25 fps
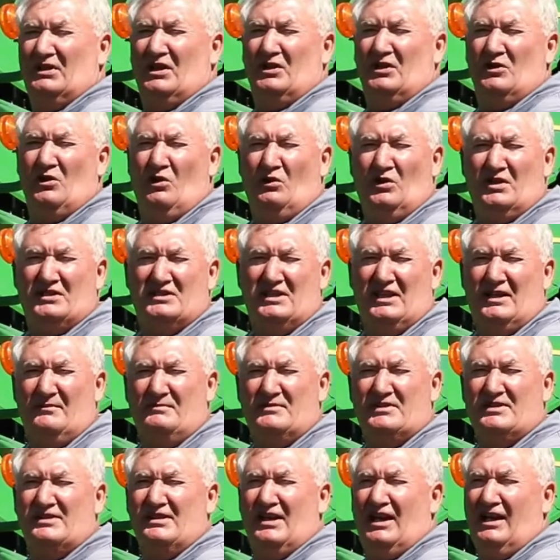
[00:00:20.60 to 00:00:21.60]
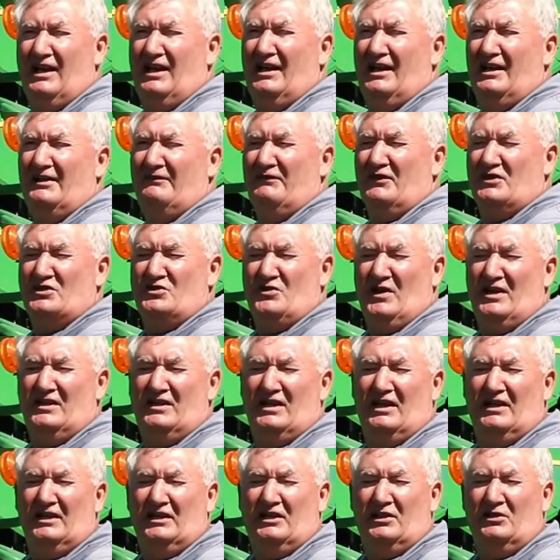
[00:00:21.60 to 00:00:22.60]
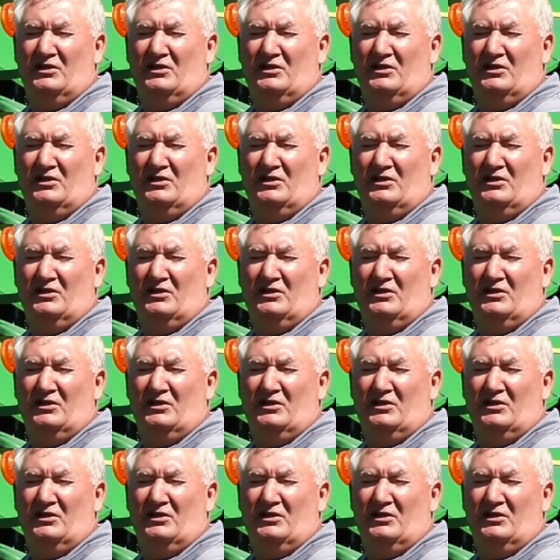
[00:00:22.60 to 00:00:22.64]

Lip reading: canola tips for straight cutting